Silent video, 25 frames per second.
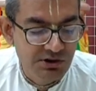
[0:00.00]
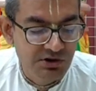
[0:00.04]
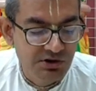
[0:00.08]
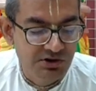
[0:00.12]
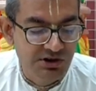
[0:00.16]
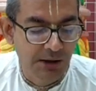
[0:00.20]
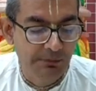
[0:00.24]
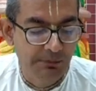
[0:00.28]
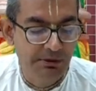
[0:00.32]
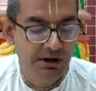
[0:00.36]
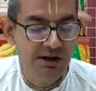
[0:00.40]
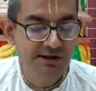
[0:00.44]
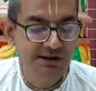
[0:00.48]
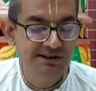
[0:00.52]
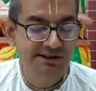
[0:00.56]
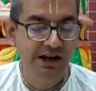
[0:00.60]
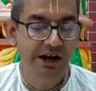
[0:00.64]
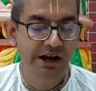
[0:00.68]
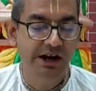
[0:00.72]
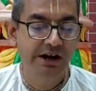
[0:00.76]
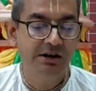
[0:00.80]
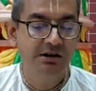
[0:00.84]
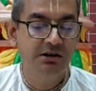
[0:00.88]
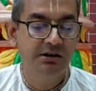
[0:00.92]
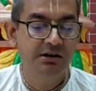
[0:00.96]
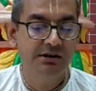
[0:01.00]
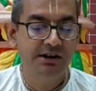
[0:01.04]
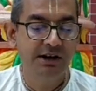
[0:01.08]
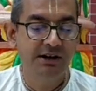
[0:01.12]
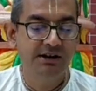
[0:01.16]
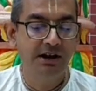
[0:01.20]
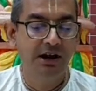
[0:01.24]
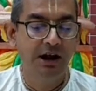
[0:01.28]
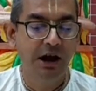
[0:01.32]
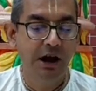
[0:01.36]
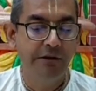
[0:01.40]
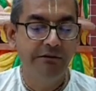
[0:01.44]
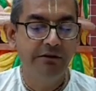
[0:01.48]
So Jaimini said
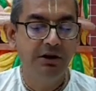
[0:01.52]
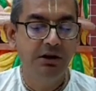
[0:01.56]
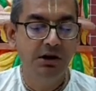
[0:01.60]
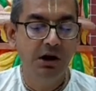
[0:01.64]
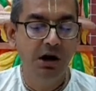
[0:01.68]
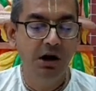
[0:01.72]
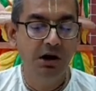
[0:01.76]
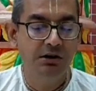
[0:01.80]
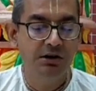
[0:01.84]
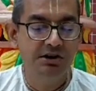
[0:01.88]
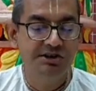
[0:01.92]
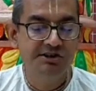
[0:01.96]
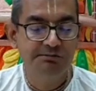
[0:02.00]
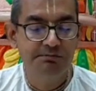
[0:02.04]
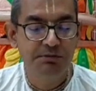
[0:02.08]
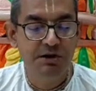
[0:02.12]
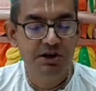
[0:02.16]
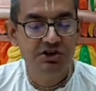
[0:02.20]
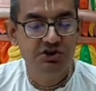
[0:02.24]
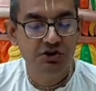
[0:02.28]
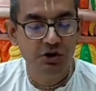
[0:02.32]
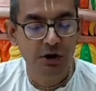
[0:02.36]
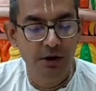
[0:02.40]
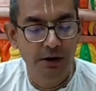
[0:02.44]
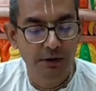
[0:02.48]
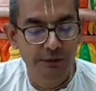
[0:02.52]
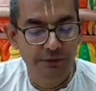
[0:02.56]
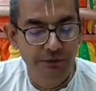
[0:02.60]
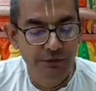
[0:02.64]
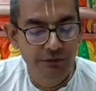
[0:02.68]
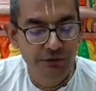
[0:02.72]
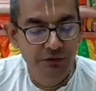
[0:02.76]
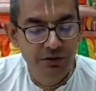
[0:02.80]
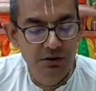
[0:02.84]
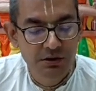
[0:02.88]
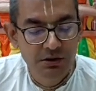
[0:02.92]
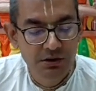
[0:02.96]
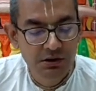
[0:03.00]
that having heard the speech of
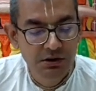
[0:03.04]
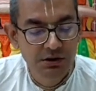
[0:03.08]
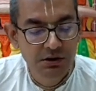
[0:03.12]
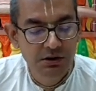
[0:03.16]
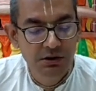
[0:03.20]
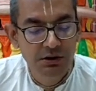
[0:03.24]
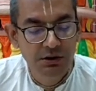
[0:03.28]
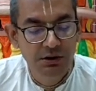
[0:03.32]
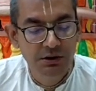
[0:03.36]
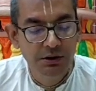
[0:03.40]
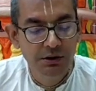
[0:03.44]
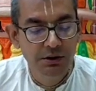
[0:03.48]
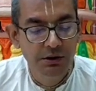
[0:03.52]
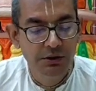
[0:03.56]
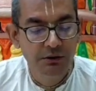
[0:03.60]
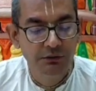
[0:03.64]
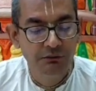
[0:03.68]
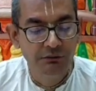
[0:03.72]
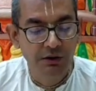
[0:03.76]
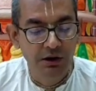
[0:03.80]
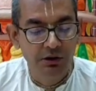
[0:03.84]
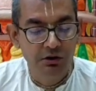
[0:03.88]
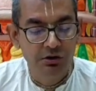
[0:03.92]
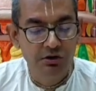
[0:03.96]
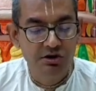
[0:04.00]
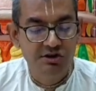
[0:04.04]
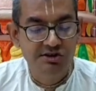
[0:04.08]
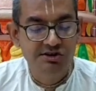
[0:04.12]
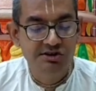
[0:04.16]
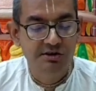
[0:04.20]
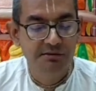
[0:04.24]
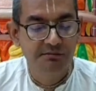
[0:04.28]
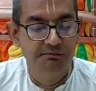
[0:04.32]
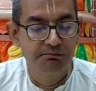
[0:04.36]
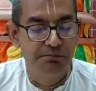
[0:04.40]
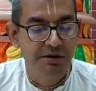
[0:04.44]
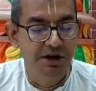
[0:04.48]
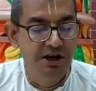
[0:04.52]

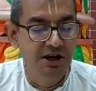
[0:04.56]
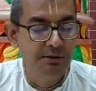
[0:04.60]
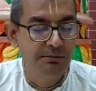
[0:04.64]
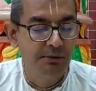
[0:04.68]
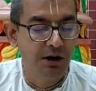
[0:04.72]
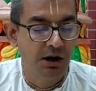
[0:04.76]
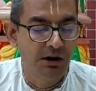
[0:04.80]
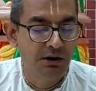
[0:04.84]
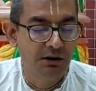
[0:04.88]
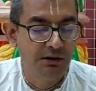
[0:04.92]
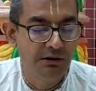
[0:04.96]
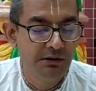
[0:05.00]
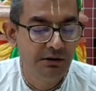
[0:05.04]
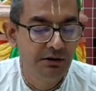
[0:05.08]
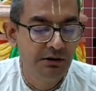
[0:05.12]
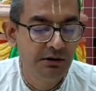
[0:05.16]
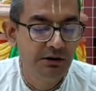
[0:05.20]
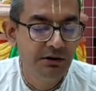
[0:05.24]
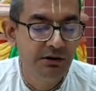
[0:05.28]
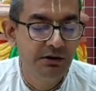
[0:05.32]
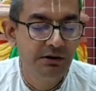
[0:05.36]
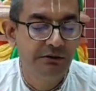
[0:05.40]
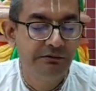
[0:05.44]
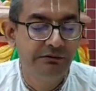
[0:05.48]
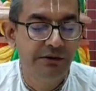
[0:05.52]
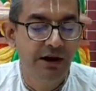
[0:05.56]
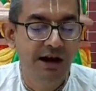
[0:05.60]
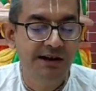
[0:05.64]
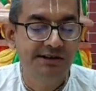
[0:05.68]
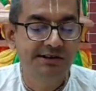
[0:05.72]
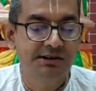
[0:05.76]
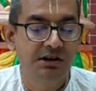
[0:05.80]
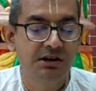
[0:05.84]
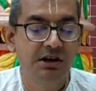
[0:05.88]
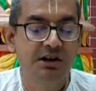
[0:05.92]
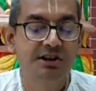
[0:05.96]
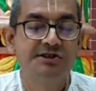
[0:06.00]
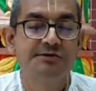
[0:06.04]
valorous Bhima,
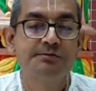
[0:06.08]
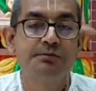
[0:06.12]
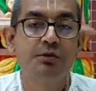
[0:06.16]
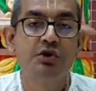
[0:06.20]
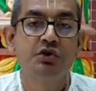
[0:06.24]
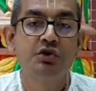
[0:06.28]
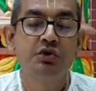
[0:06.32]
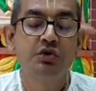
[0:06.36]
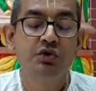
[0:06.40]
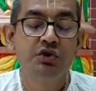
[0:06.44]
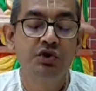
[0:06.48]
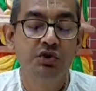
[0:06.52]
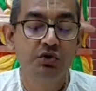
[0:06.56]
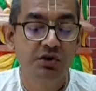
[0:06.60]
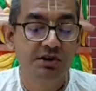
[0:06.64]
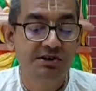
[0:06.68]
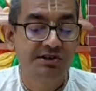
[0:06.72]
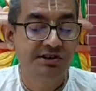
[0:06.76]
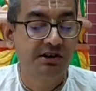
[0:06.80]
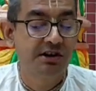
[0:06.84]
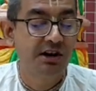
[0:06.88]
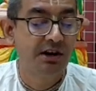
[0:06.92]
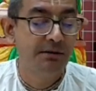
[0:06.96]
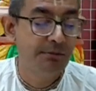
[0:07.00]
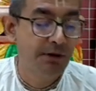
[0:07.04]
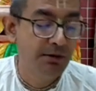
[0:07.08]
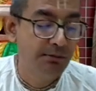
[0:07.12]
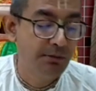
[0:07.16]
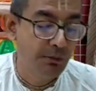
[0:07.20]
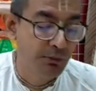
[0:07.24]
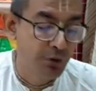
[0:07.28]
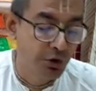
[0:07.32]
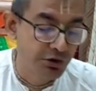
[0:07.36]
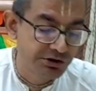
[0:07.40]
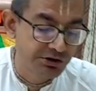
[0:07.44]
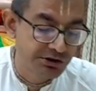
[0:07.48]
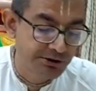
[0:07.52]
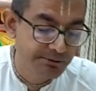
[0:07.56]
Vyasa again spoke to Yudhishthira and Bhima
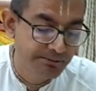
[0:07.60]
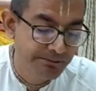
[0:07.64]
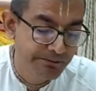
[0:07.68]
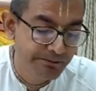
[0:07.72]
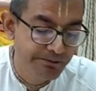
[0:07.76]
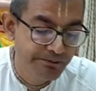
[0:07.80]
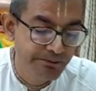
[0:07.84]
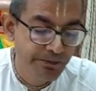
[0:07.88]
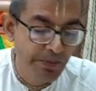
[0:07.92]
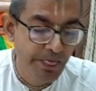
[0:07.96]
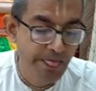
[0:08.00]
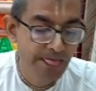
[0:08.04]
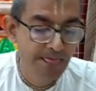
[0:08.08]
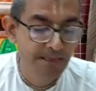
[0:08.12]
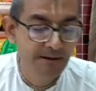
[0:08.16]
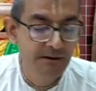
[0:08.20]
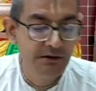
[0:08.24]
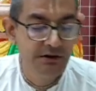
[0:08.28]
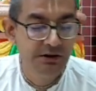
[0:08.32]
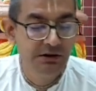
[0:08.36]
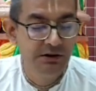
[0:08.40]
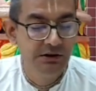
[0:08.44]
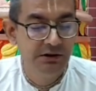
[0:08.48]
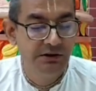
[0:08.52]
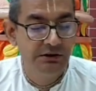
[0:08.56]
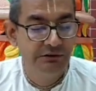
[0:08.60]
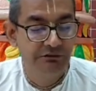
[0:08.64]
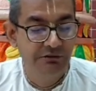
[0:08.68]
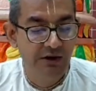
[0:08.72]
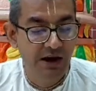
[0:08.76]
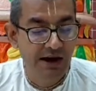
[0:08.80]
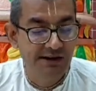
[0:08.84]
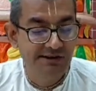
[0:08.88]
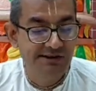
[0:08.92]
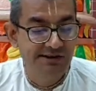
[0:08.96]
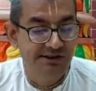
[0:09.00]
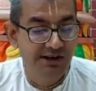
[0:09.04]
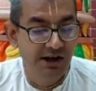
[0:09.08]
both.
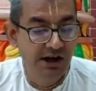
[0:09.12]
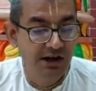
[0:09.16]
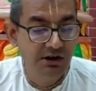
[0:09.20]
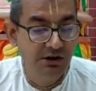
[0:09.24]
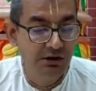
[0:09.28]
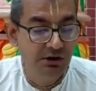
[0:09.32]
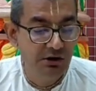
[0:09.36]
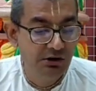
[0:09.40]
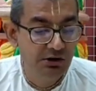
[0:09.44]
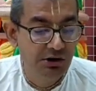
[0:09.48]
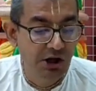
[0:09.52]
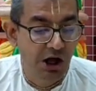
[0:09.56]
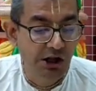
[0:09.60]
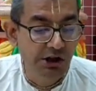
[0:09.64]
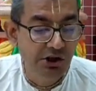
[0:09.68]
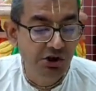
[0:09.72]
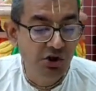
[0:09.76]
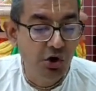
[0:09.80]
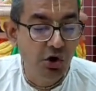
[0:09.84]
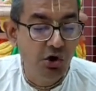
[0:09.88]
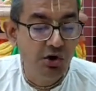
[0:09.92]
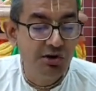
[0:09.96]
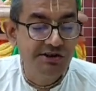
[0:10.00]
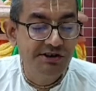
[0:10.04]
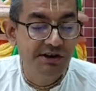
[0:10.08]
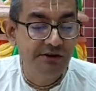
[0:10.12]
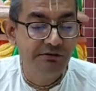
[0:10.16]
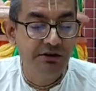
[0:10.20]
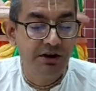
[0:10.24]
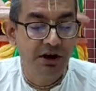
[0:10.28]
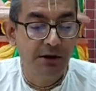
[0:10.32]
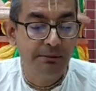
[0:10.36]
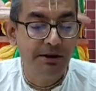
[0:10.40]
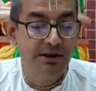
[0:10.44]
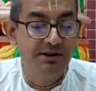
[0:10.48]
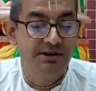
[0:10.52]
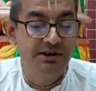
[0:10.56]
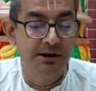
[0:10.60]
Vyasa said, Dhanyosi
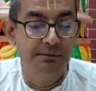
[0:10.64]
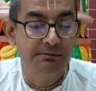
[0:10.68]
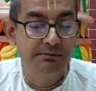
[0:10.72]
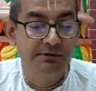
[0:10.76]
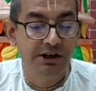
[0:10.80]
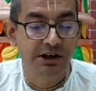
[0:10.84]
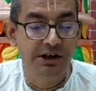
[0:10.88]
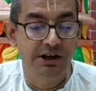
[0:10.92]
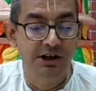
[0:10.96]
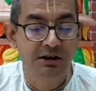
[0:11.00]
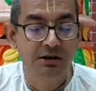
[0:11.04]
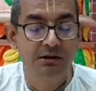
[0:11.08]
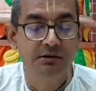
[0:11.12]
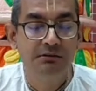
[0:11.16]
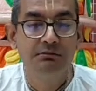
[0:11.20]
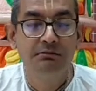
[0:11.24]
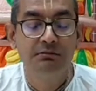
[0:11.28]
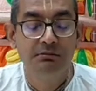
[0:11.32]
Virabhadram te.